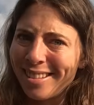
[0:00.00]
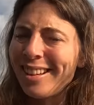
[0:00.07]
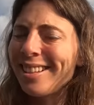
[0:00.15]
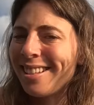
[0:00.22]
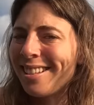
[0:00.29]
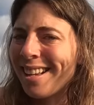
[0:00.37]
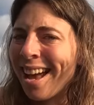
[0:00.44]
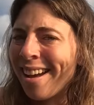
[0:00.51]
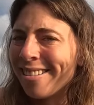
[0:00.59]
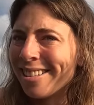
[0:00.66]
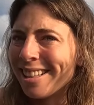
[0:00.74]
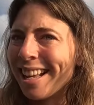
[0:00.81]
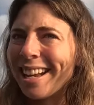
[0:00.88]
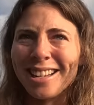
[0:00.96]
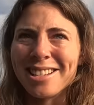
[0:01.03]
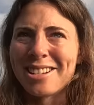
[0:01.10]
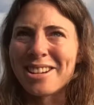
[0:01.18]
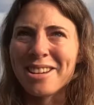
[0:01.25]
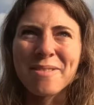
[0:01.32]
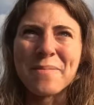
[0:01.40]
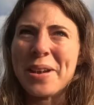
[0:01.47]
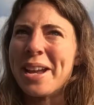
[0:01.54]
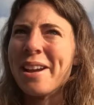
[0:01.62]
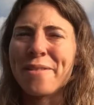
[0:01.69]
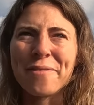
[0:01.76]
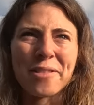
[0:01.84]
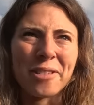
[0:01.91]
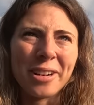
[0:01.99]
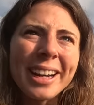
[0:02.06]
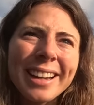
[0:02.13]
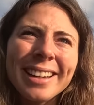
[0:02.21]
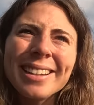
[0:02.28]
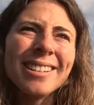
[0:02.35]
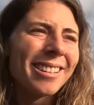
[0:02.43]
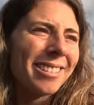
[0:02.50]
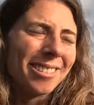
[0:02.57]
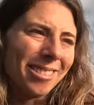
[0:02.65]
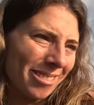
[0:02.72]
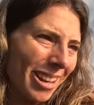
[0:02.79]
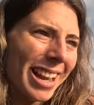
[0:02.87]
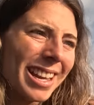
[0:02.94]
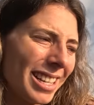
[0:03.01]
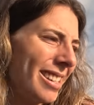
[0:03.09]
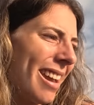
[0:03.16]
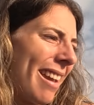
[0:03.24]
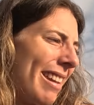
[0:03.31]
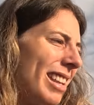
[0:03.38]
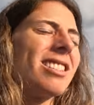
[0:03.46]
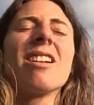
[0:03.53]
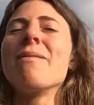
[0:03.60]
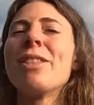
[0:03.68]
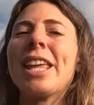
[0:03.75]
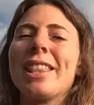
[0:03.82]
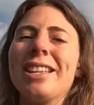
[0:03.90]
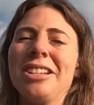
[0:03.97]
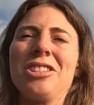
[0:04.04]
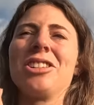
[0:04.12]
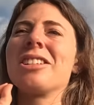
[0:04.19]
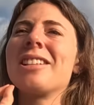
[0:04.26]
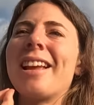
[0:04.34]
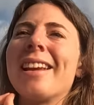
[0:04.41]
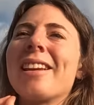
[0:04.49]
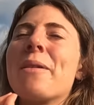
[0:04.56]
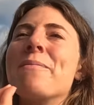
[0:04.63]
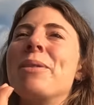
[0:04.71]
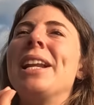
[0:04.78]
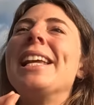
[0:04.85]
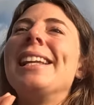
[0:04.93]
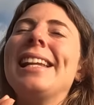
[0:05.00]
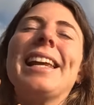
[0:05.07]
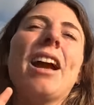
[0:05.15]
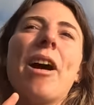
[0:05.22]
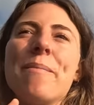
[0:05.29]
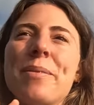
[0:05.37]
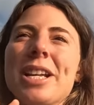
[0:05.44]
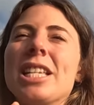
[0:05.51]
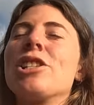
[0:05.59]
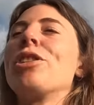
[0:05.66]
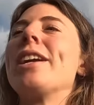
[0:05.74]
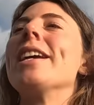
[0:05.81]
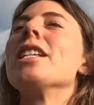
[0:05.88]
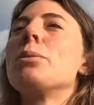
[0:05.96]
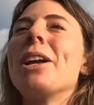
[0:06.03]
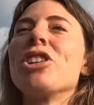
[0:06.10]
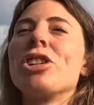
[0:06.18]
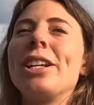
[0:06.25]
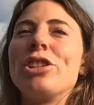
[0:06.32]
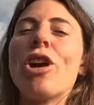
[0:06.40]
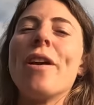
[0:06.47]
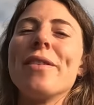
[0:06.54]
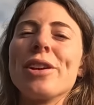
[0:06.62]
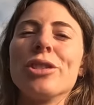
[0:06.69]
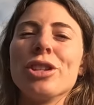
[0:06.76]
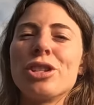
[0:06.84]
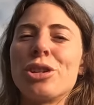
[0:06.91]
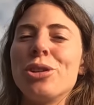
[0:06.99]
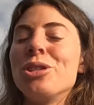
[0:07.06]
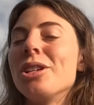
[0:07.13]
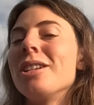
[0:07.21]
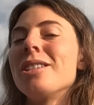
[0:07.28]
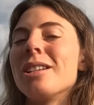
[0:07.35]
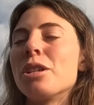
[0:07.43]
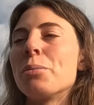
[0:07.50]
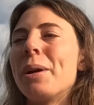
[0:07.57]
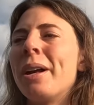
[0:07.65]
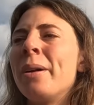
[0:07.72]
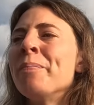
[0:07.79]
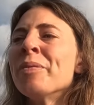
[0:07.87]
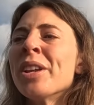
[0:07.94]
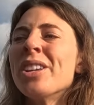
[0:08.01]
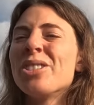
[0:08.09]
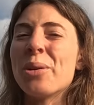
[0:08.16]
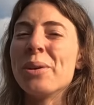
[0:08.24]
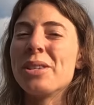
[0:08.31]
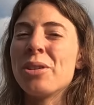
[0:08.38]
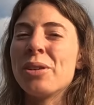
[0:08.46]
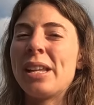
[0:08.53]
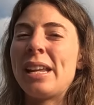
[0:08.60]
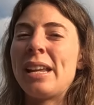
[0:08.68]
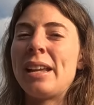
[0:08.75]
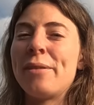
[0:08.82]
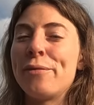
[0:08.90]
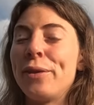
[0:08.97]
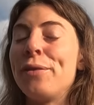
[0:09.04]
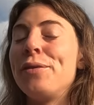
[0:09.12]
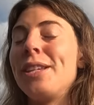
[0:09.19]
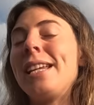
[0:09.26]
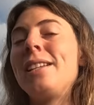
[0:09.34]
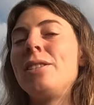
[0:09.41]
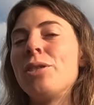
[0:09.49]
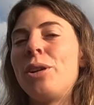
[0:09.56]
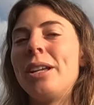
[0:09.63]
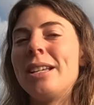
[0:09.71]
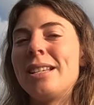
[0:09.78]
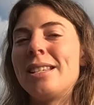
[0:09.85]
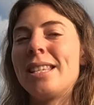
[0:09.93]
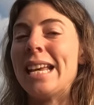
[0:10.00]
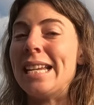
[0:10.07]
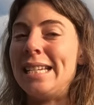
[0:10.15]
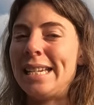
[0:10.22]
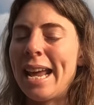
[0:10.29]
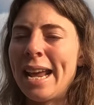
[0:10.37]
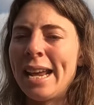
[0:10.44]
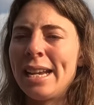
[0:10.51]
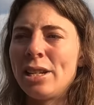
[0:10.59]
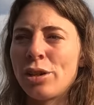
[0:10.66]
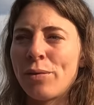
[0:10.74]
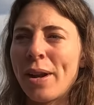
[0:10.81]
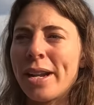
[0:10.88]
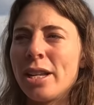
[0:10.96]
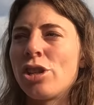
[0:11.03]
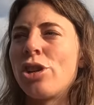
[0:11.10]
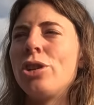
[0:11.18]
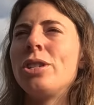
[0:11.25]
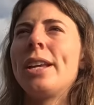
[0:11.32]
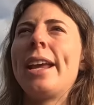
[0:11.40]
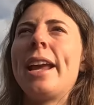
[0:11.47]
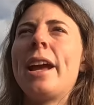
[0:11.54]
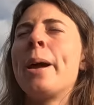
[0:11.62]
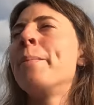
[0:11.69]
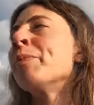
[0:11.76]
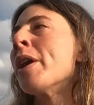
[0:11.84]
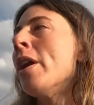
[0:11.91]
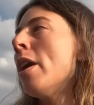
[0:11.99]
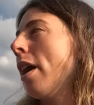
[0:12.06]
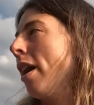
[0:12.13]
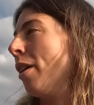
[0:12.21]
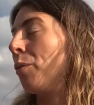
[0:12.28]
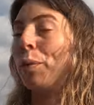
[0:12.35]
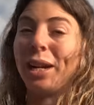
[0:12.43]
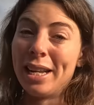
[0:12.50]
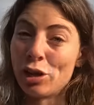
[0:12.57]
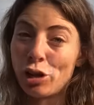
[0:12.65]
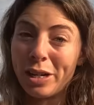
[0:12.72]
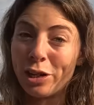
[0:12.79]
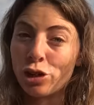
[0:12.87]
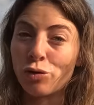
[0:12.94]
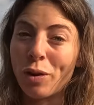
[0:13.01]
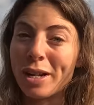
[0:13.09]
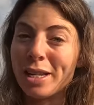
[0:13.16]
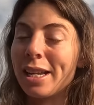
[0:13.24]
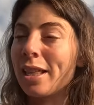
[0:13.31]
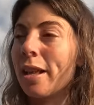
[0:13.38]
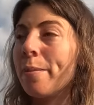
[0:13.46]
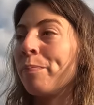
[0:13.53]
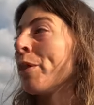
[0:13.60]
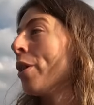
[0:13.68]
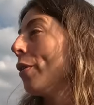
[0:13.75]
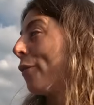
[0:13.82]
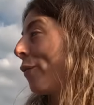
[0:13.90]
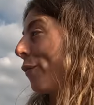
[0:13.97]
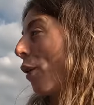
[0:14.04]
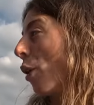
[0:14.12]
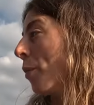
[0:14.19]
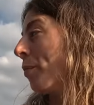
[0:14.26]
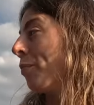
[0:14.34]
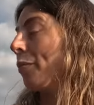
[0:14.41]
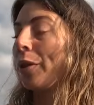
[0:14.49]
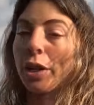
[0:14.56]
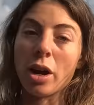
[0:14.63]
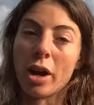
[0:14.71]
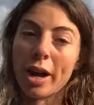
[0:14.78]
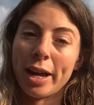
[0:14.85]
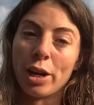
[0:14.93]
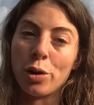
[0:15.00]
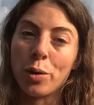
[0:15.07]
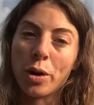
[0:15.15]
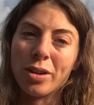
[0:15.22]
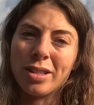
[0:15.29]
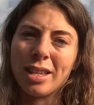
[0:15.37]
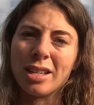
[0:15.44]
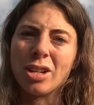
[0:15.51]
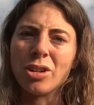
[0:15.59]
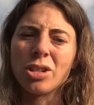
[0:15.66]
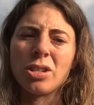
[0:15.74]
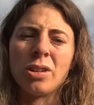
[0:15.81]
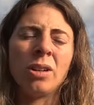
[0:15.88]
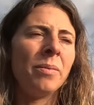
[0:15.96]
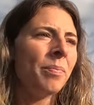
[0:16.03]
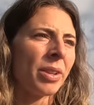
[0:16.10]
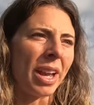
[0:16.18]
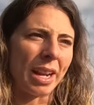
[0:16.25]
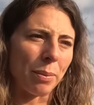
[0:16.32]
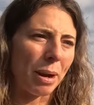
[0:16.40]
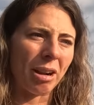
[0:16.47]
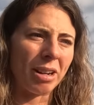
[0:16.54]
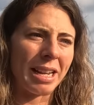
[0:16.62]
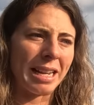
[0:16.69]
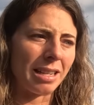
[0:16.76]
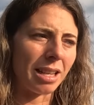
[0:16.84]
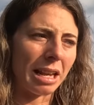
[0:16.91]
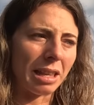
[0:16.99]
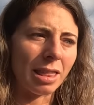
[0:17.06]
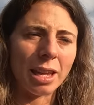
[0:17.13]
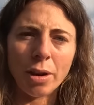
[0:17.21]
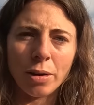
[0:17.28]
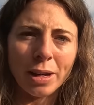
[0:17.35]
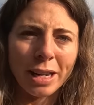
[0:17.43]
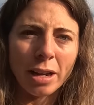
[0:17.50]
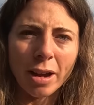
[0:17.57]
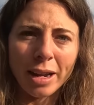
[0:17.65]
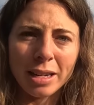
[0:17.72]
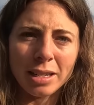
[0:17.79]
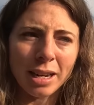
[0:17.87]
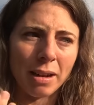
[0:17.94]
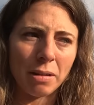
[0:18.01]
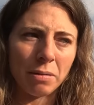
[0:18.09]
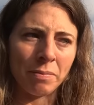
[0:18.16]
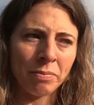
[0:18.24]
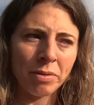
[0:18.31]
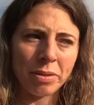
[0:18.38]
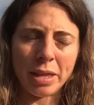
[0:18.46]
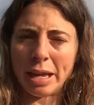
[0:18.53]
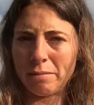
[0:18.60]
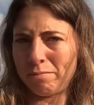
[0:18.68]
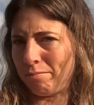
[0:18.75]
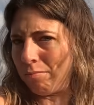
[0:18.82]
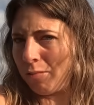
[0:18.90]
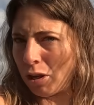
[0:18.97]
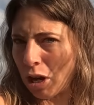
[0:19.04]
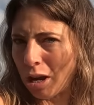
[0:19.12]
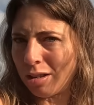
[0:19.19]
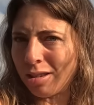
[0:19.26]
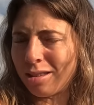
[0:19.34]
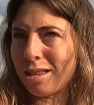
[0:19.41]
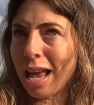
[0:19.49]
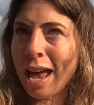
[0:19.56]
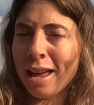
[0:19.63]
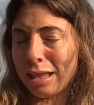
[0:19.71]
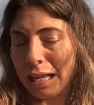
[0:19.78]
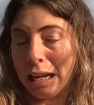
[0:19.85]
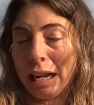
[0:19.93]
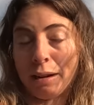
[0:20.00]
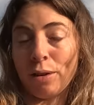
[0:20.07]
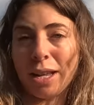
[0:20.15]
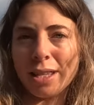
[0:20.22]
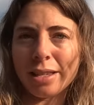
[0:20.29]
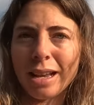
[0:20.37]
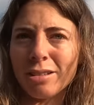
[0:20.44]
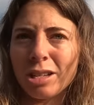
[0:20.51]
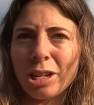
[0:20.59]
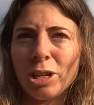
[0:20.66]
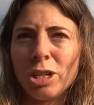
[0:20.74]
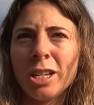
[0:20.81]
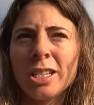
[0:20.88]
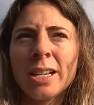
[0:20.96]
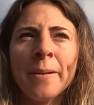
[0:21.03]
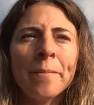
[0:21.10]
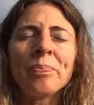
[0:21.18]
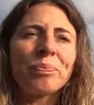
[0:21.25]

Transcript: this sounds like it's gonna be a friggin' great day. Something that's just like completely up my street, especially driving on the scooters as well. So it's only $15 a day to rent a scooter here. Uh, we're literally just renting them from the guy who owns this hostel. And apparently he's like the only guy in town that does that, that like rents out scooters